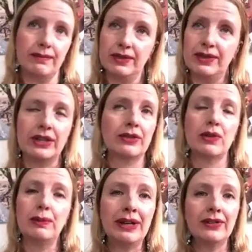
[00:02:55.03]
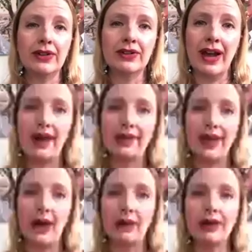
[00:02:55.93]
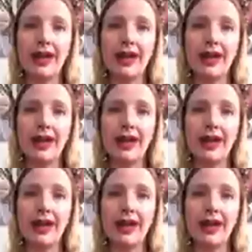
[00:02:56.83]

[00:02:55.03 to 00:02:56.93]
6 groupings is a half an hour.